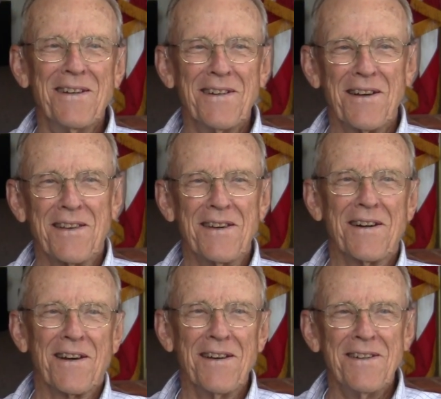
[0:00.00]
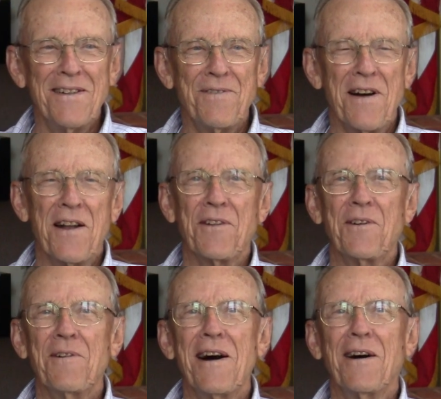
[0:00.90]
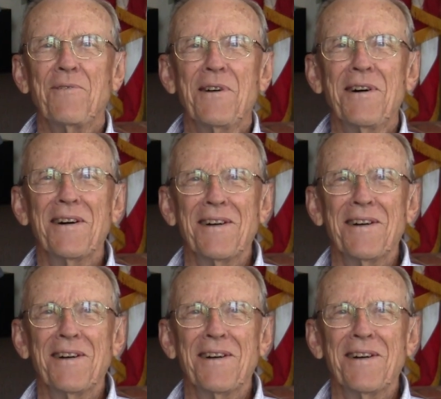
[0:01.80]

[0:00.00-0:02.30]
like, yeah, finally arrived, huh?